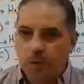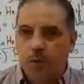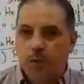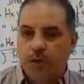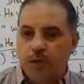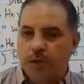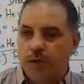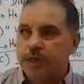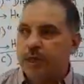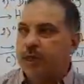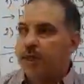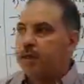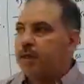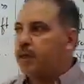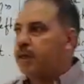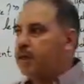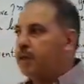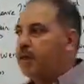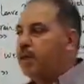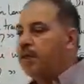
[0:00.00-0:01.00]
words in
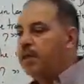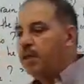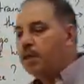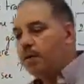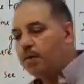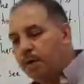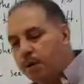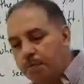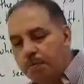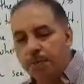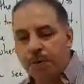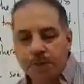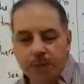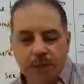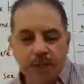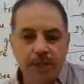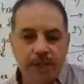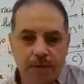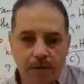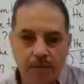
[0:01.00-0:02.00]

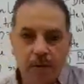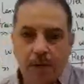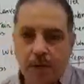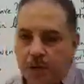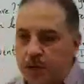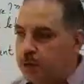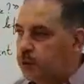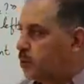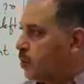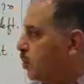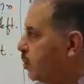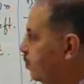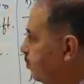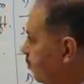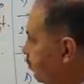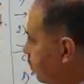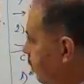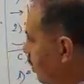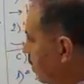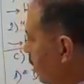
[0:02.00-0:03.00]
reporting these questions.
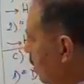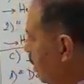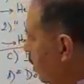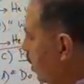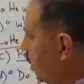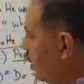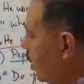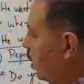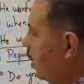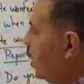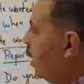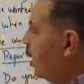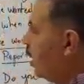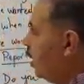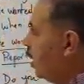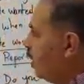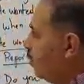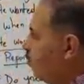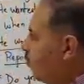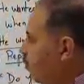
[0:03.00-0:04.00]
I
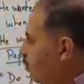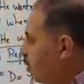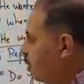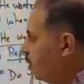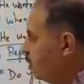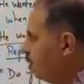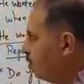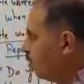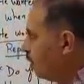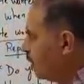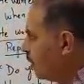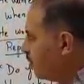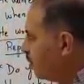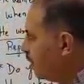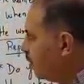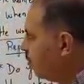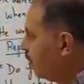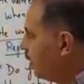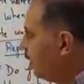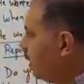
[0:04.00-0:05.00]
have one
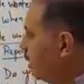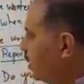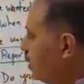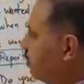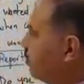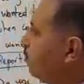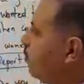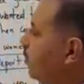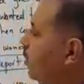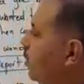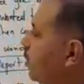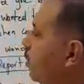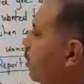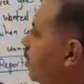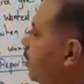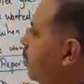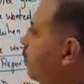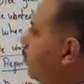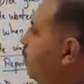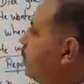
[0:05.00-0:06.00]
example here.
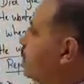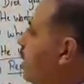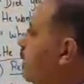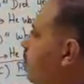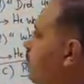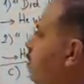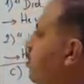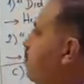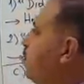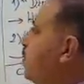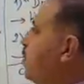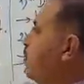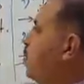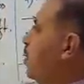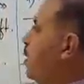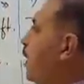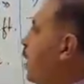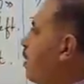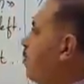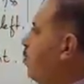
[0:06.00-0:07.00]
For example, suppose
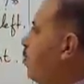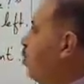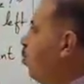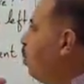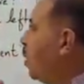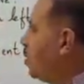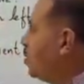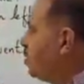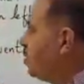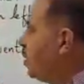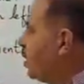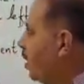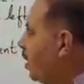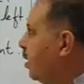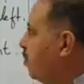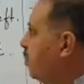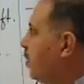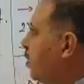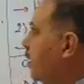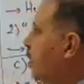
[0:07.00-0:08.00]
we have what
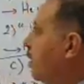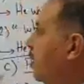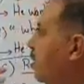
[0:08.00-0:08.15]
time